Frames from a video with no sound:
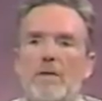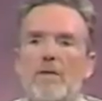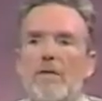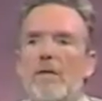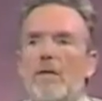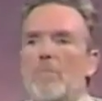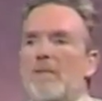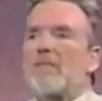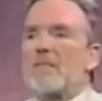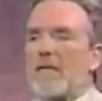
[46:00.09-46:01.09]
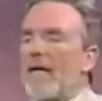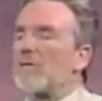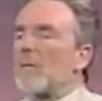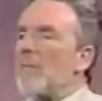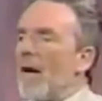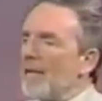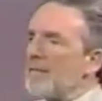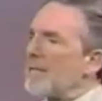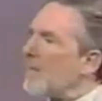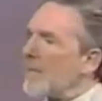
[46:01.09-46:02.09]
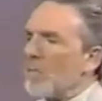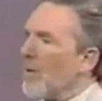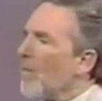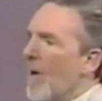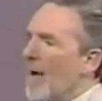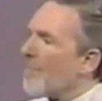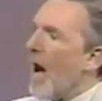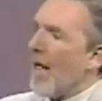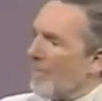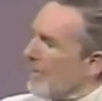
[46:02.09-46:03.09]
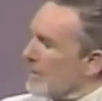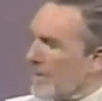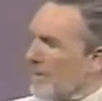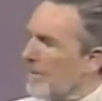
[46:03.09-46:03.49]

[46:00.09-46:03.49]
a Princeton anthropologist. He's one of my fathers.